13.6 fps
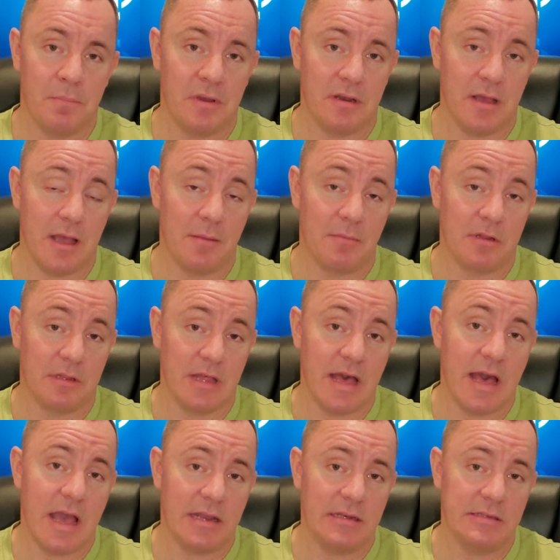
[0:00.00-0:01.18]
but I'm
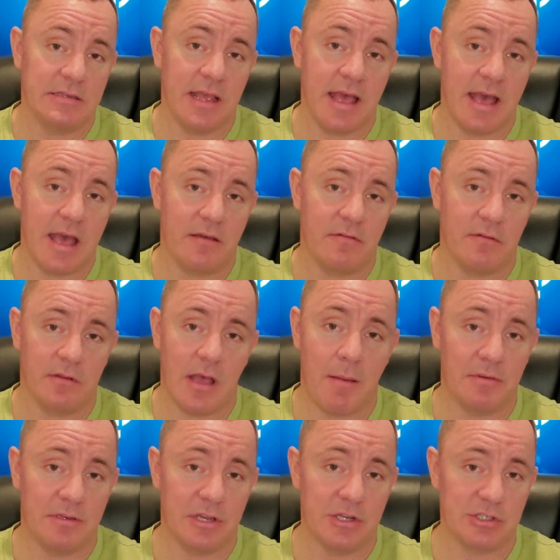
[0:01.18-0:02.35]
glad to have
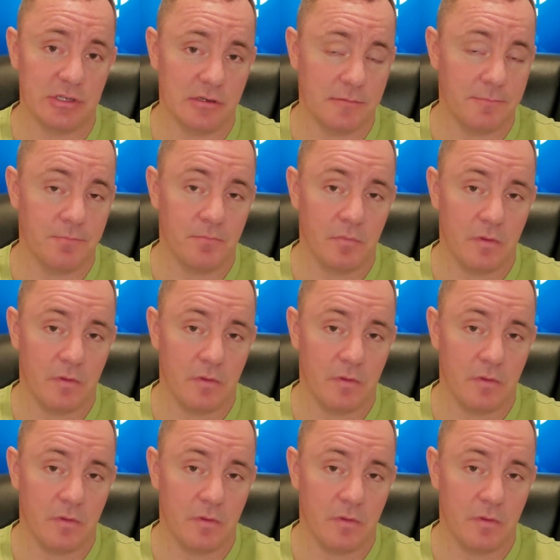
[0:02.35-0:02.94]
competition